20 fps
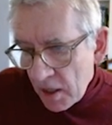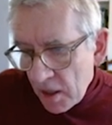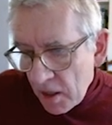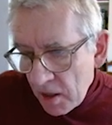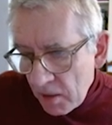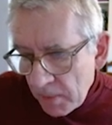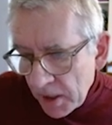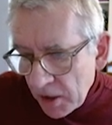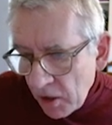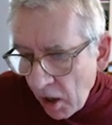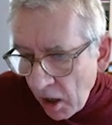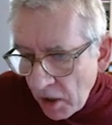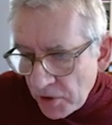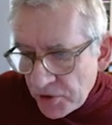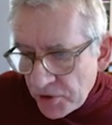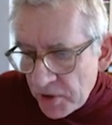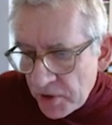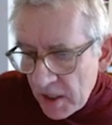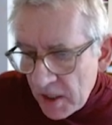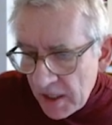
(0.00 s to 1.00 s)

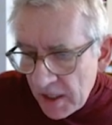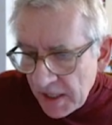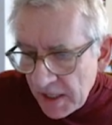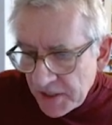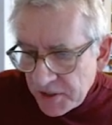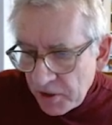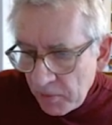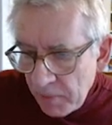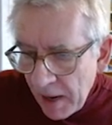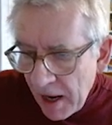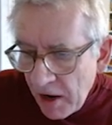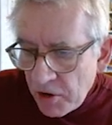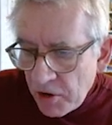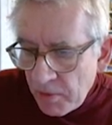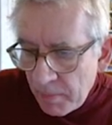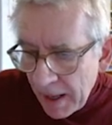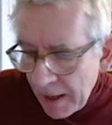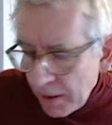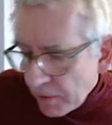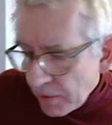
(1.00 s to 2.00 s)
Because it's around
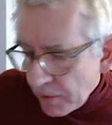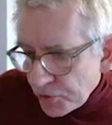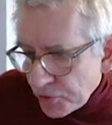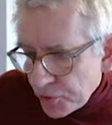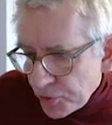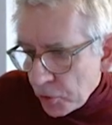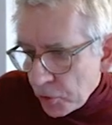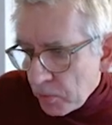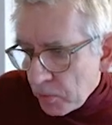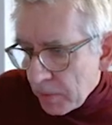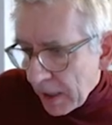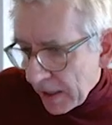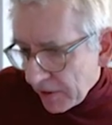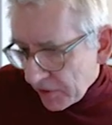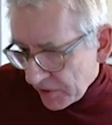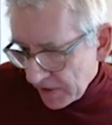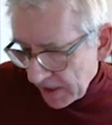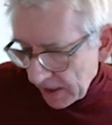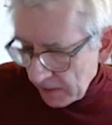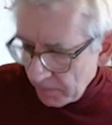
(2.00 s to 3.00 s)
about 2
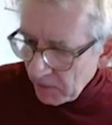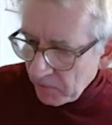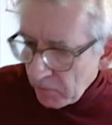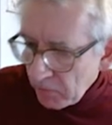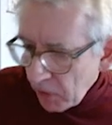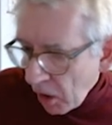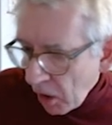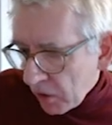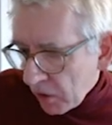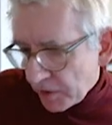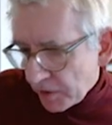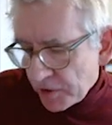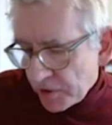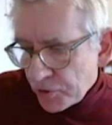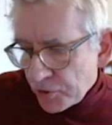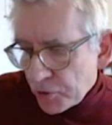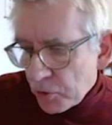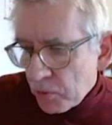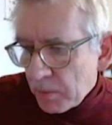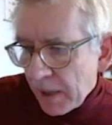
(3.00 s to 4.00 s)
microseconds, a bit longer than
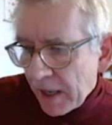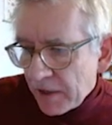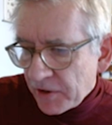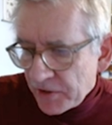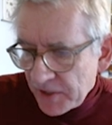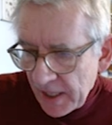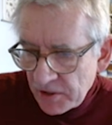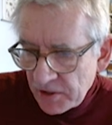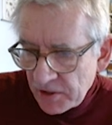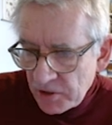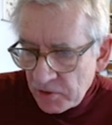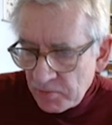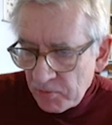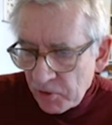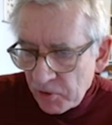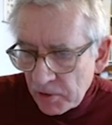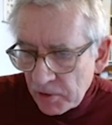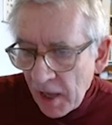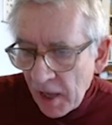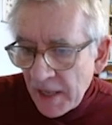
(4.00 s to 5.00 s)
2 microseconds for
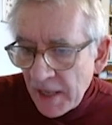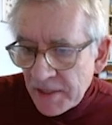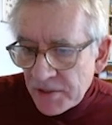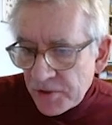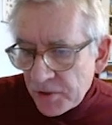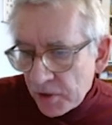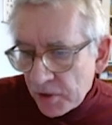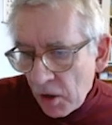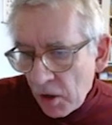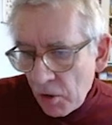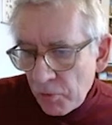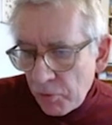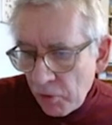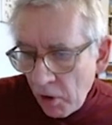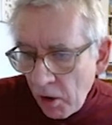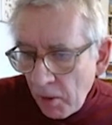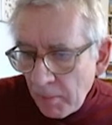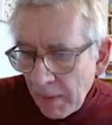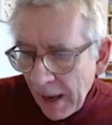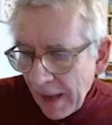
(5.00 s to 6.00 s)
light to go
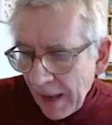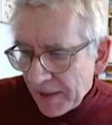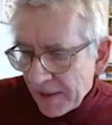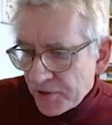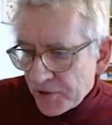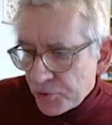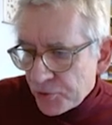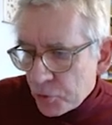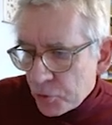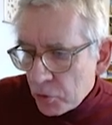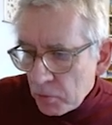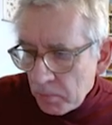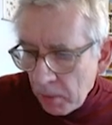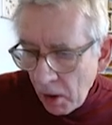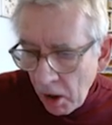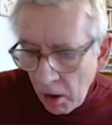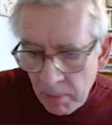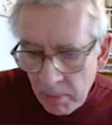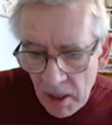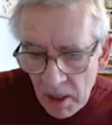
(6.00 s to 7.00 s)
from Alice to
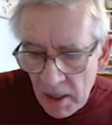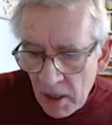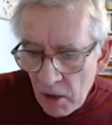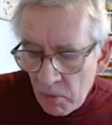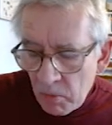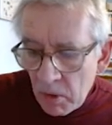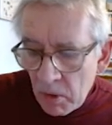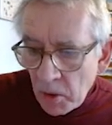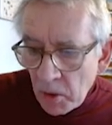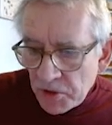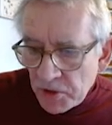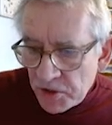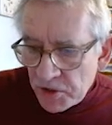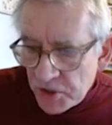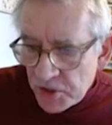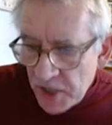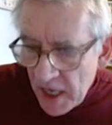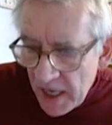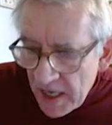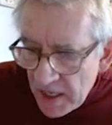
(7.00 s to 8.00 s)
Bob, we want to
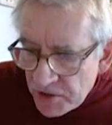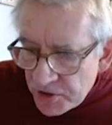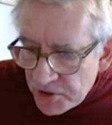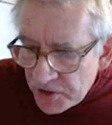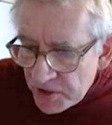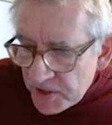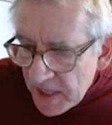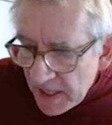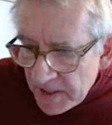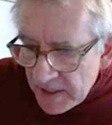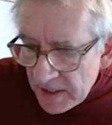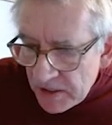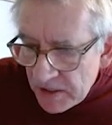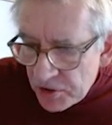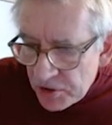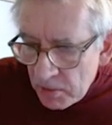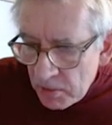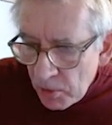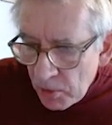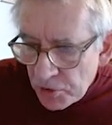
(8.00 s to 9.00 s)
change the setting to
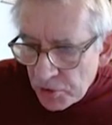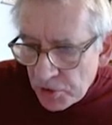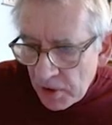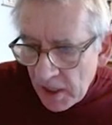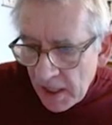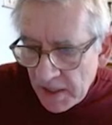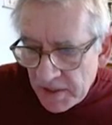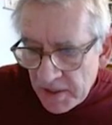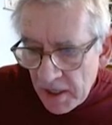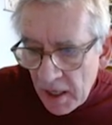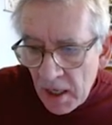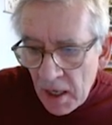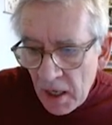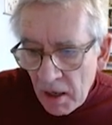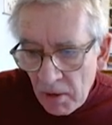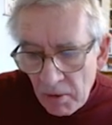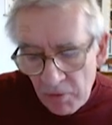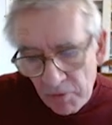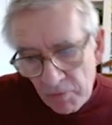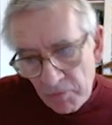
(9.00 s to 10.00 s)
the modulator
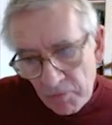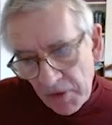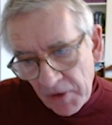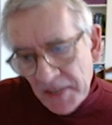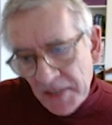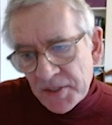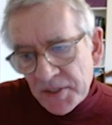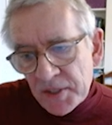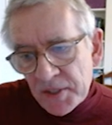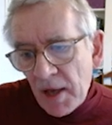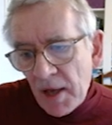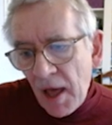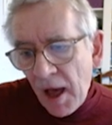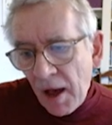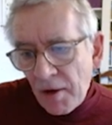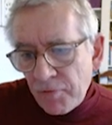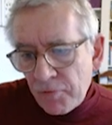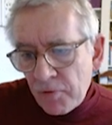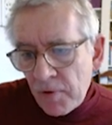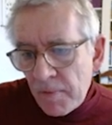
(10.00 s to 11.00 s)
fast
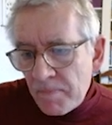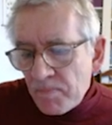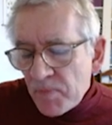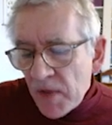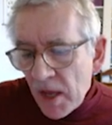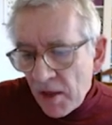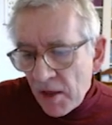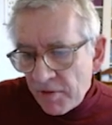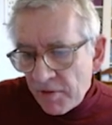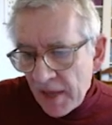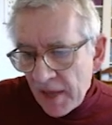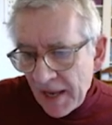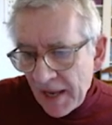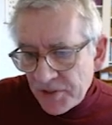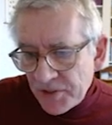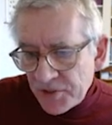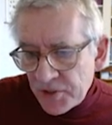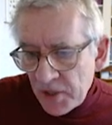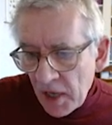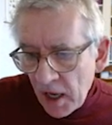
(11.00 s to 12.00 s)
enough
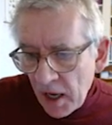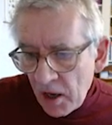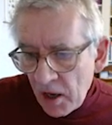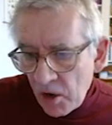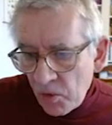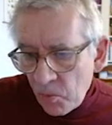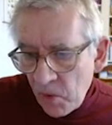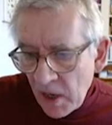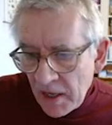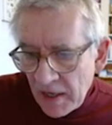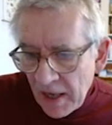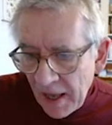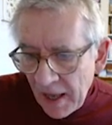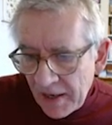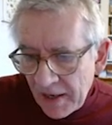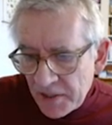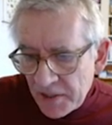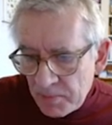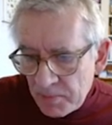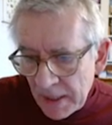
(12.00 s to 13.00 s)
that when
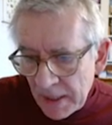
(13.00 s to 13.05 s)
Alice